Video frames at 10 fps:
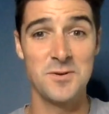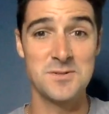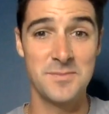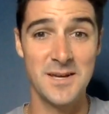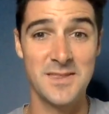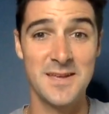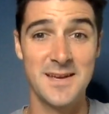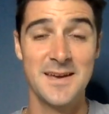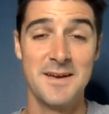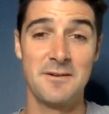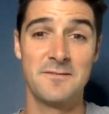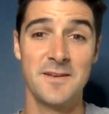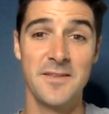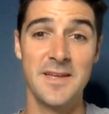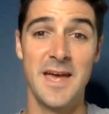was a big thing for
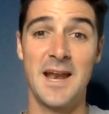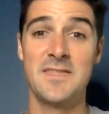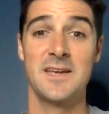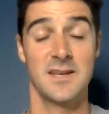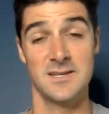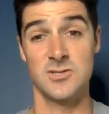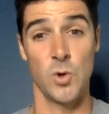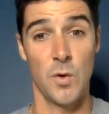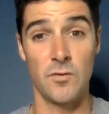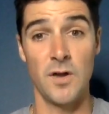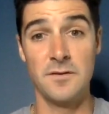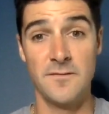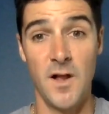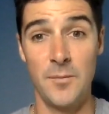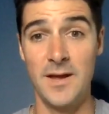Finley, and I think this is overall
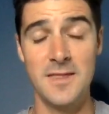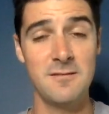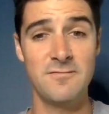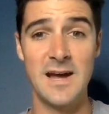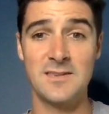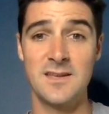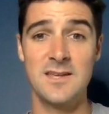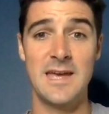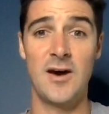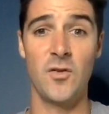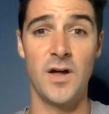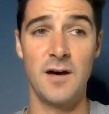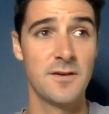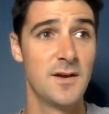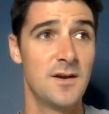development and the fact that he held
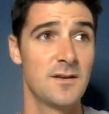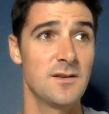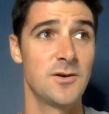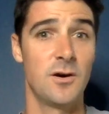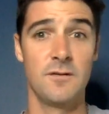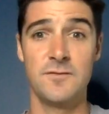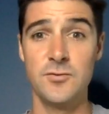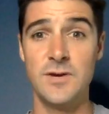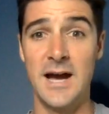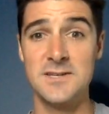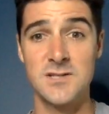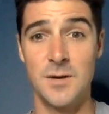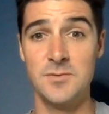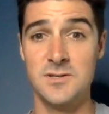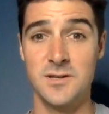off, you know, a few guys
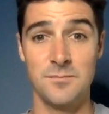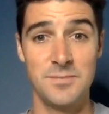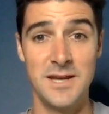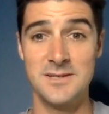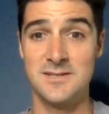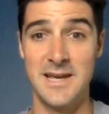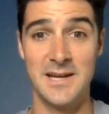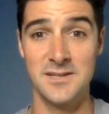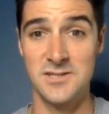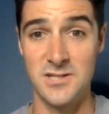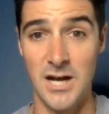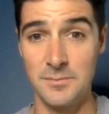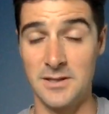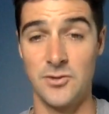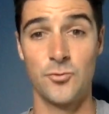coming to compete to take his
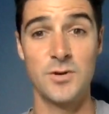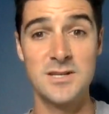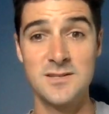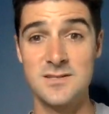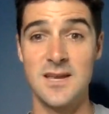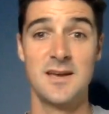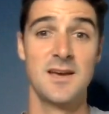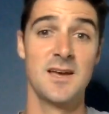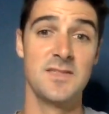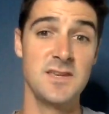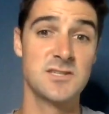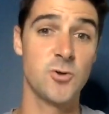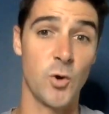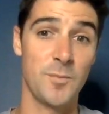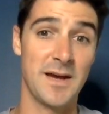job. Like the reasons these
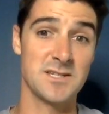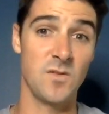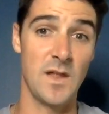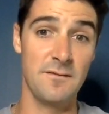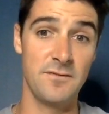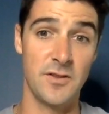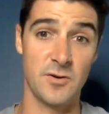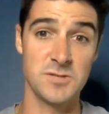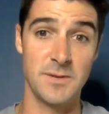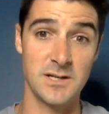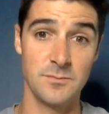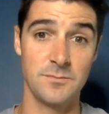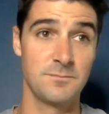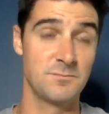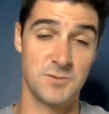quarterbacks left their respective
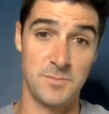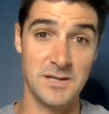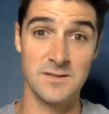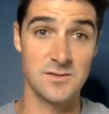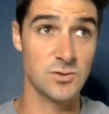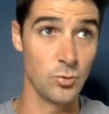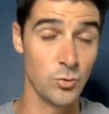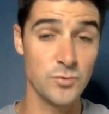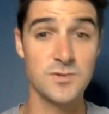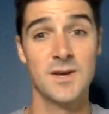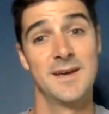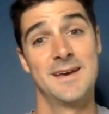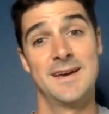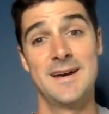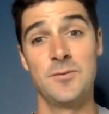respective schools
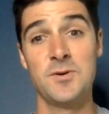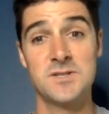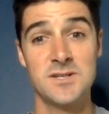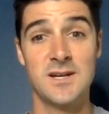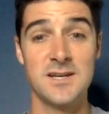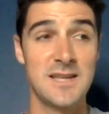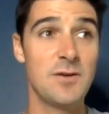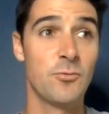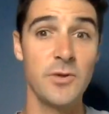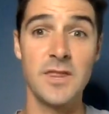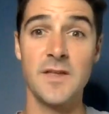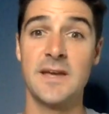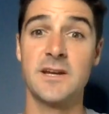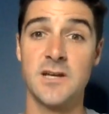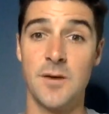uh, was because they really thought
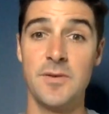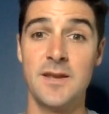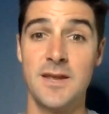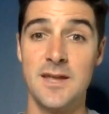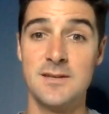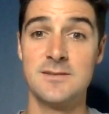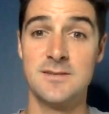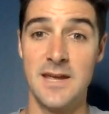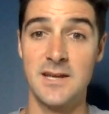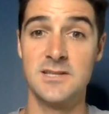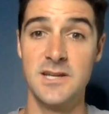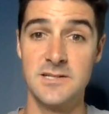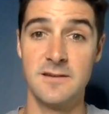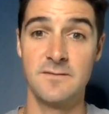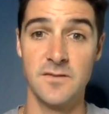they could come in and take
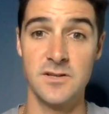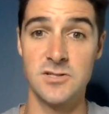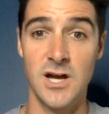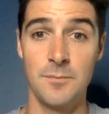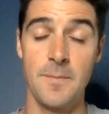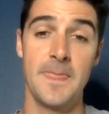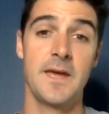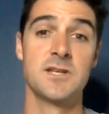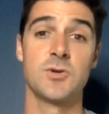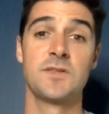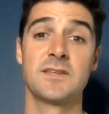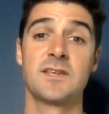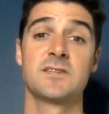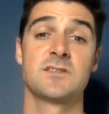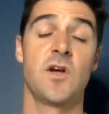TJ Finley's job. And so I think
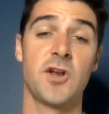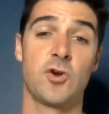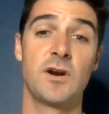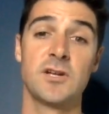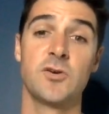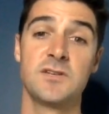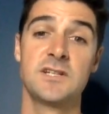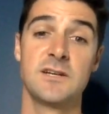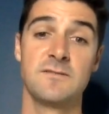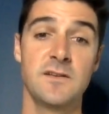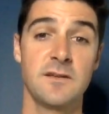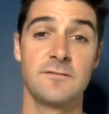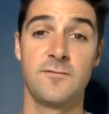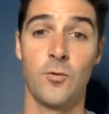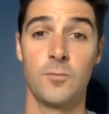that's a lot of credit to go to TJ Finley
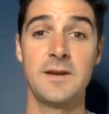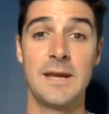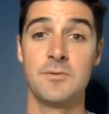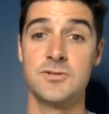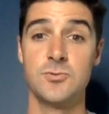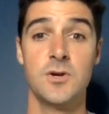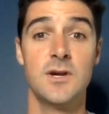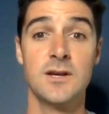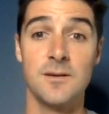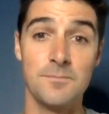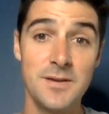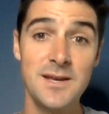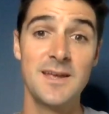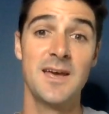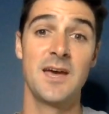for being able to
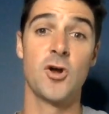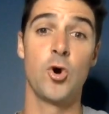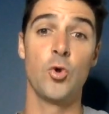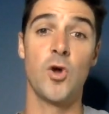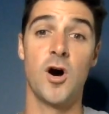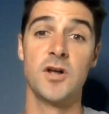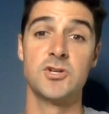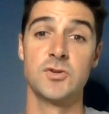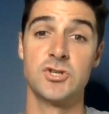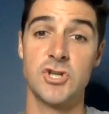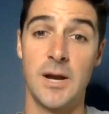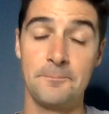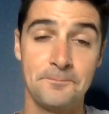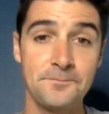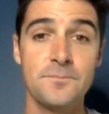compete and hold on to this job.
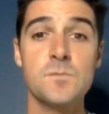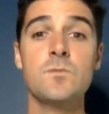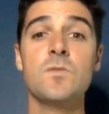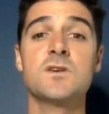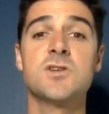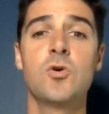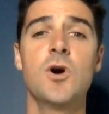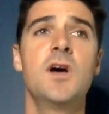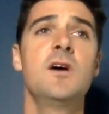So,